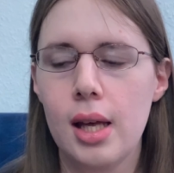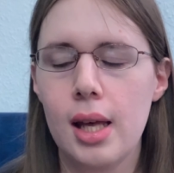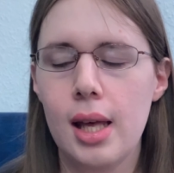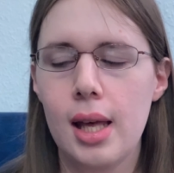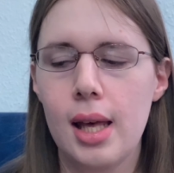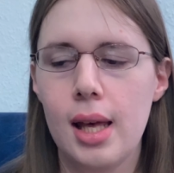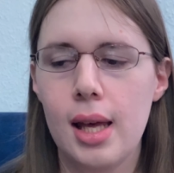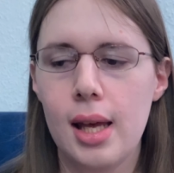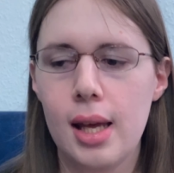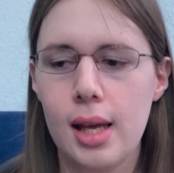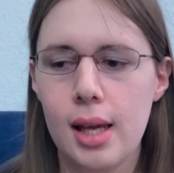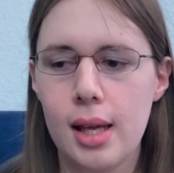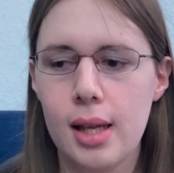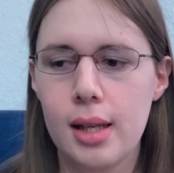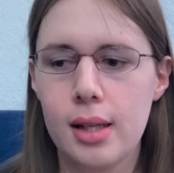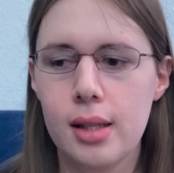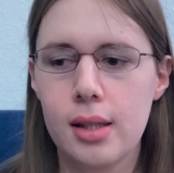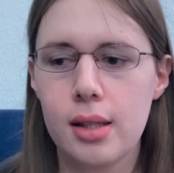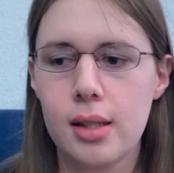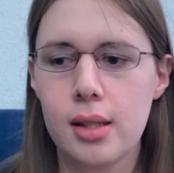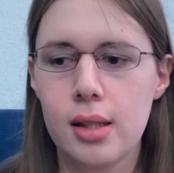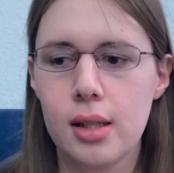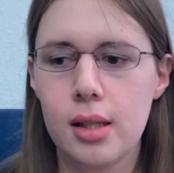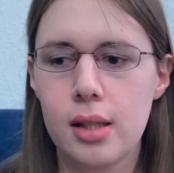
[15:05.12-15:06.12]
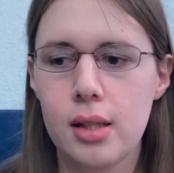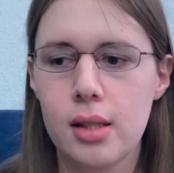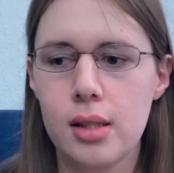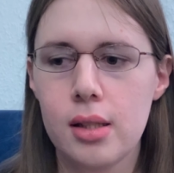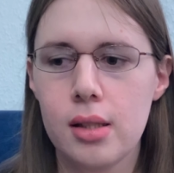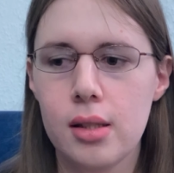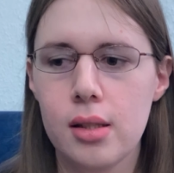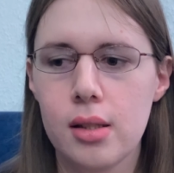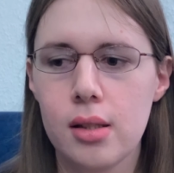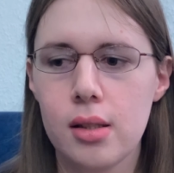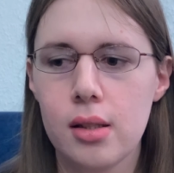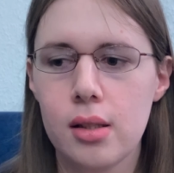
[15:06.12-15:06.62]
and
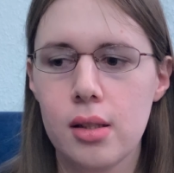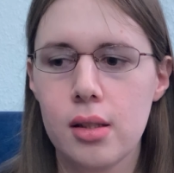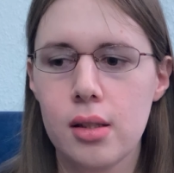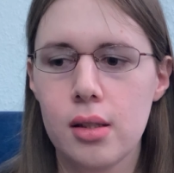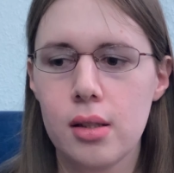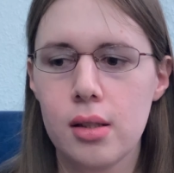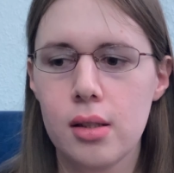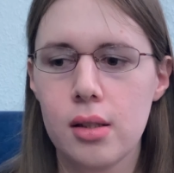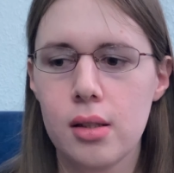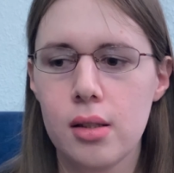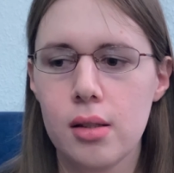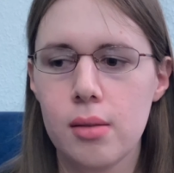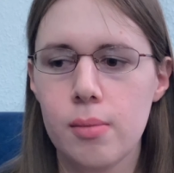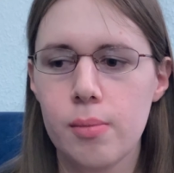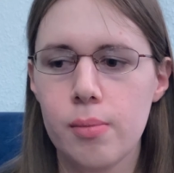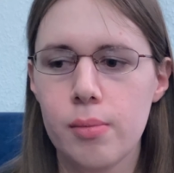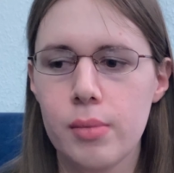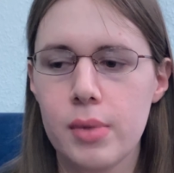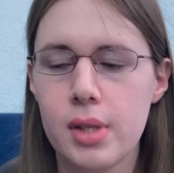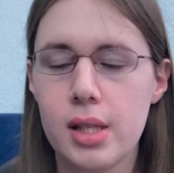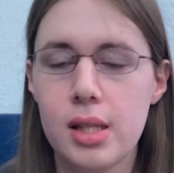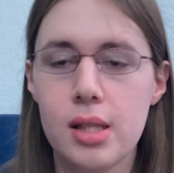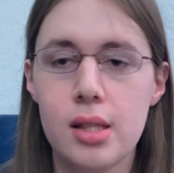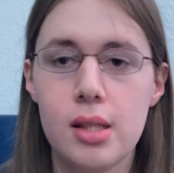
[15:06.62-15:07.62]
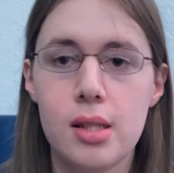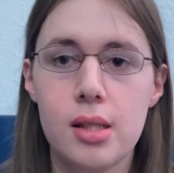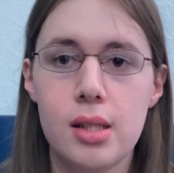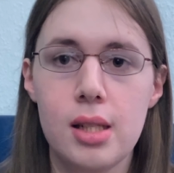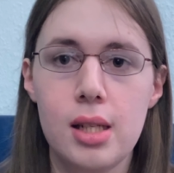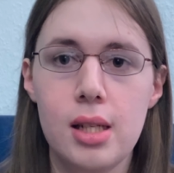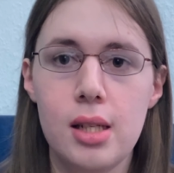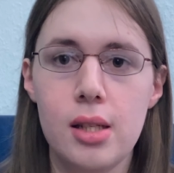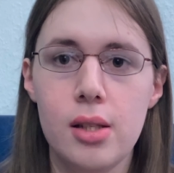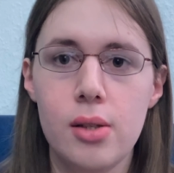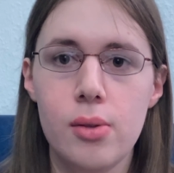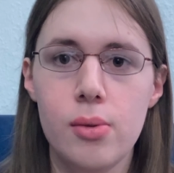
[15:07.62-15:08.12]
is
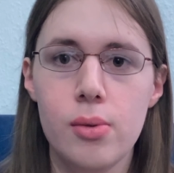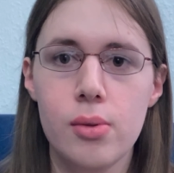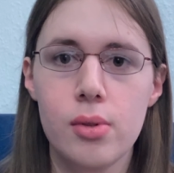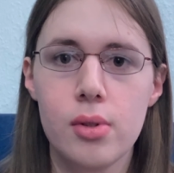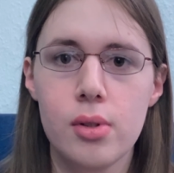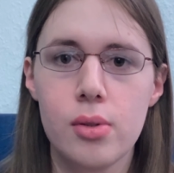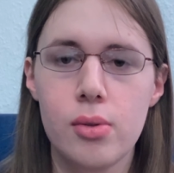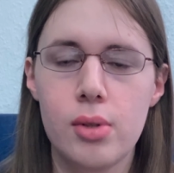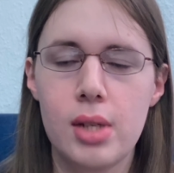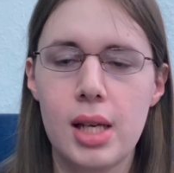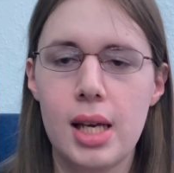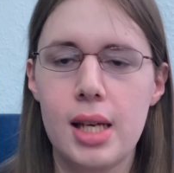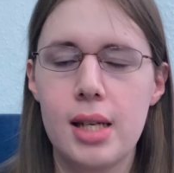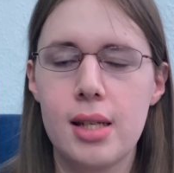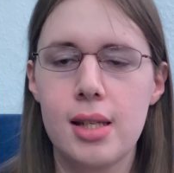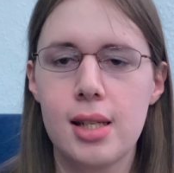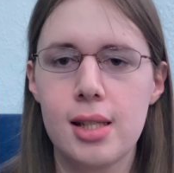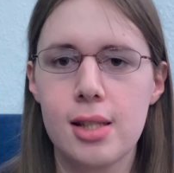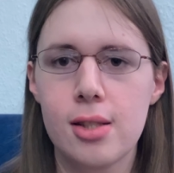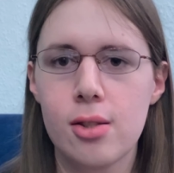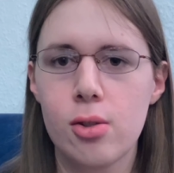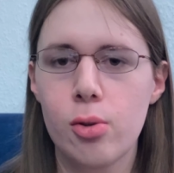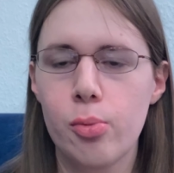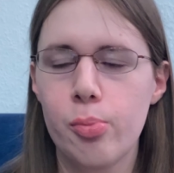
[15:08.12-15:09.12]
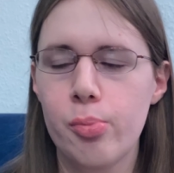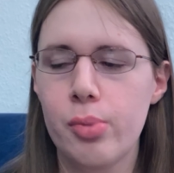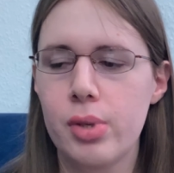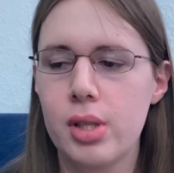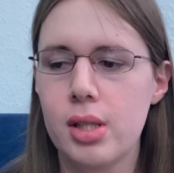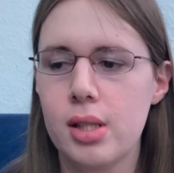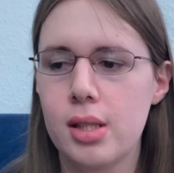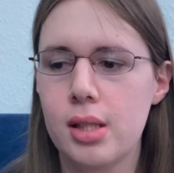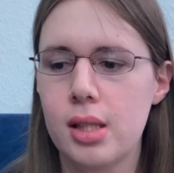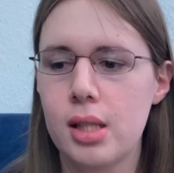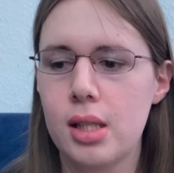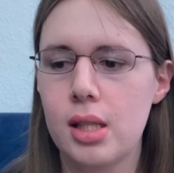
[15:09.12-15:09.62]
still used today in desktop
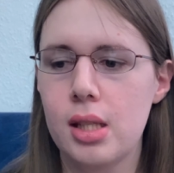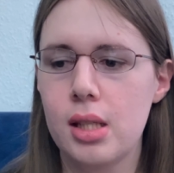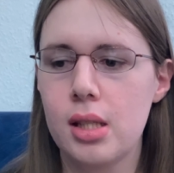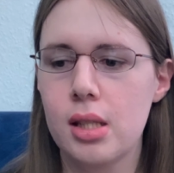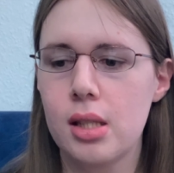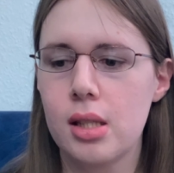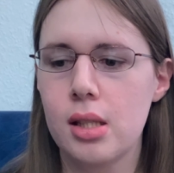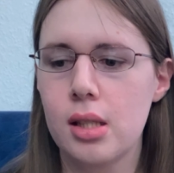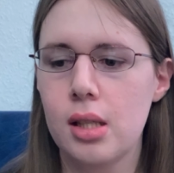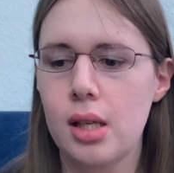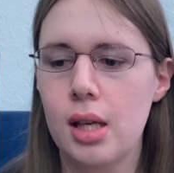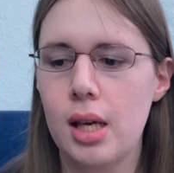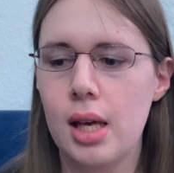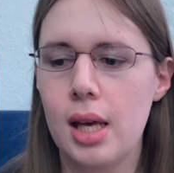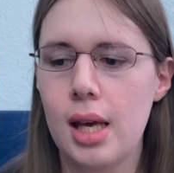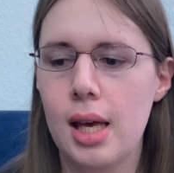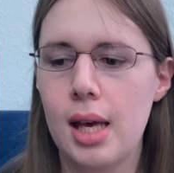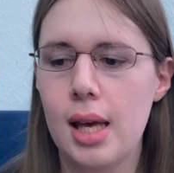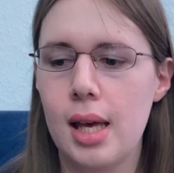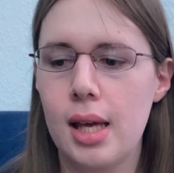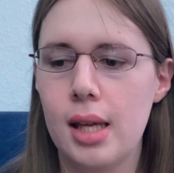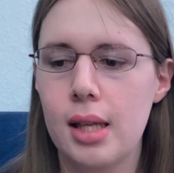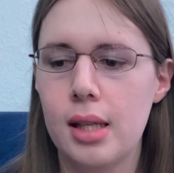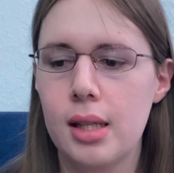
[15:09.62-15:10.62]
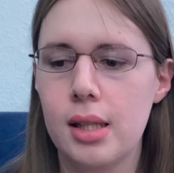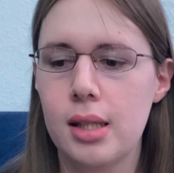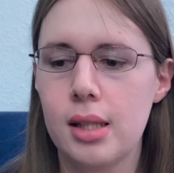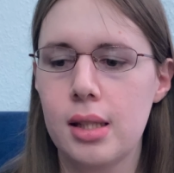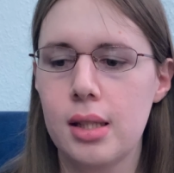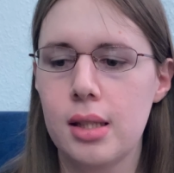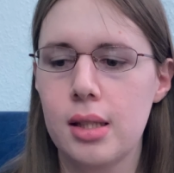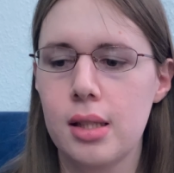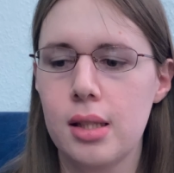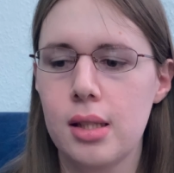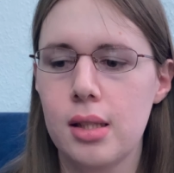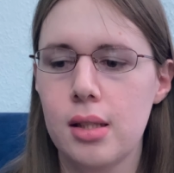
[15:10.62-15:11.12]
PCs,
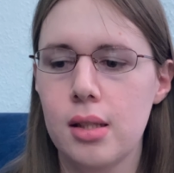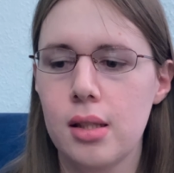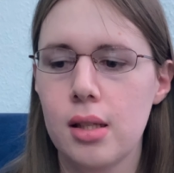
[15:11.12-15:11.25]
and